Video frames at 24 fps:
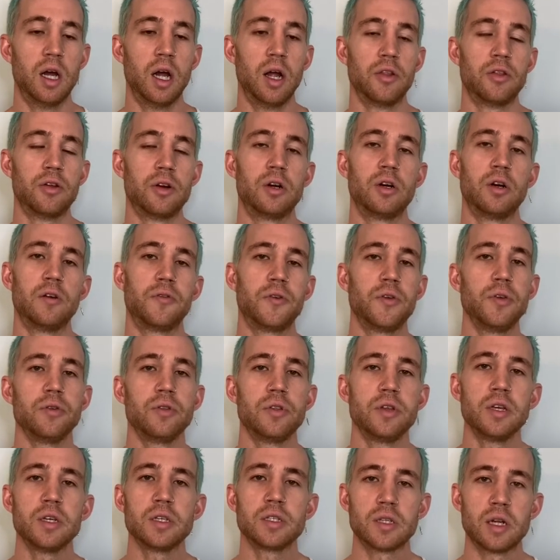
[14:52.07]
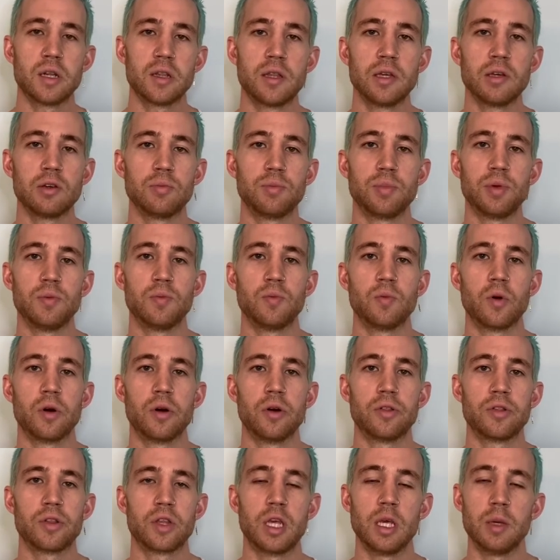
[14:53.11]
there are a few things that I think would be
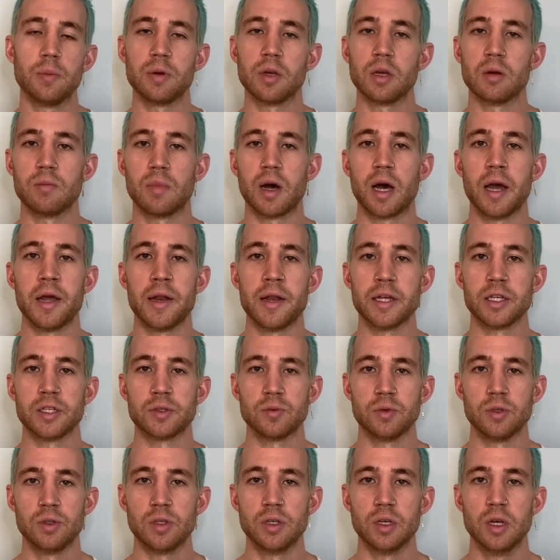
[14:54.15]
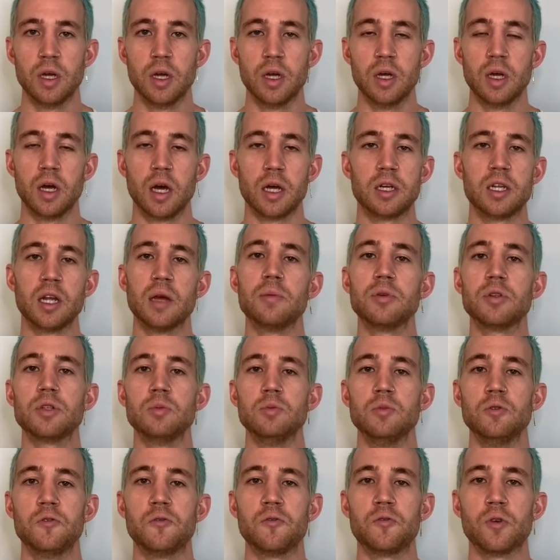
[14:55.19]
worth keeping in mind as we attempts to
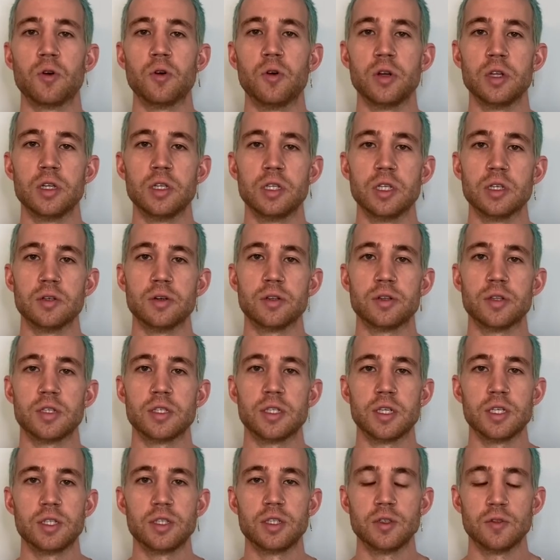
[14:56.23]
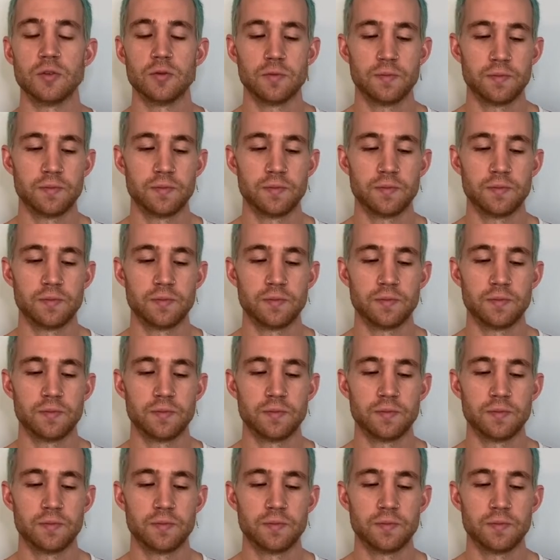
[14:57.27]
move forward and deal with this issue.